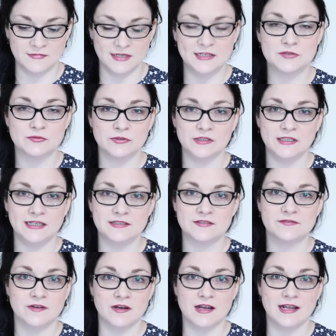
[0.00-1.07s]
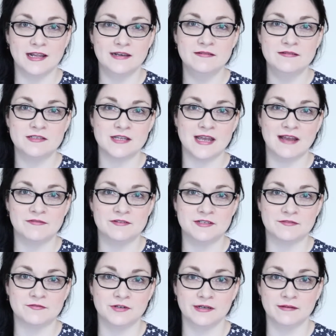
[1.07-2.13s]
it truly is fine to have a
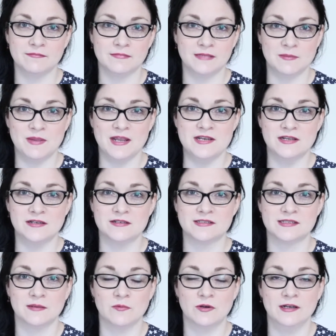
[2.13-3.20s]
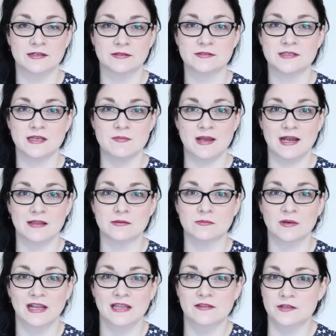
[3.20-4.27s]
differing opinion to someone else about the
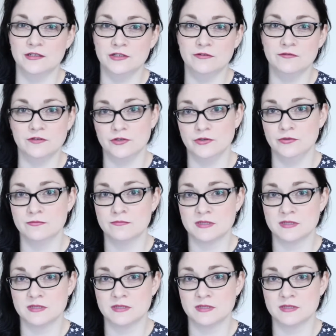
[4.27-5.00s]
way that you view